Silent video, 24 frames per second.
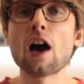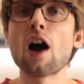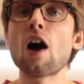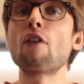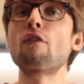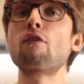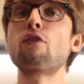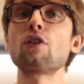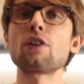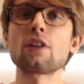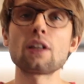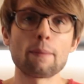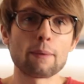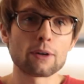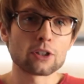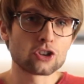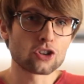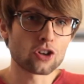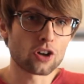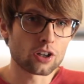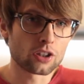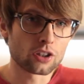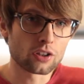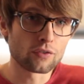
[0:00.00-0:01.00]
for the
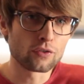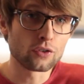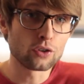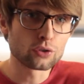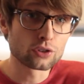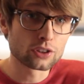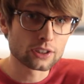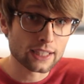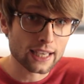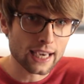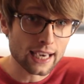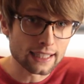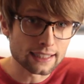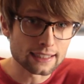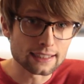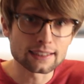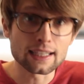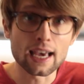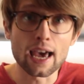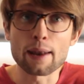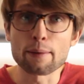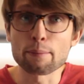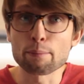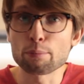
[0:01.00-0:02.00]
majority of use cases
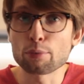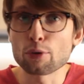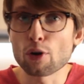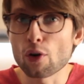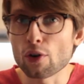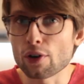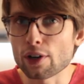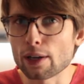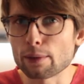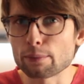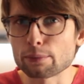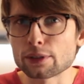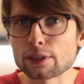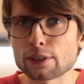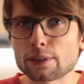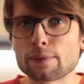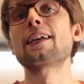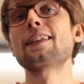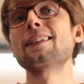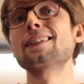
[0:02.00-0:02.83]
and programs.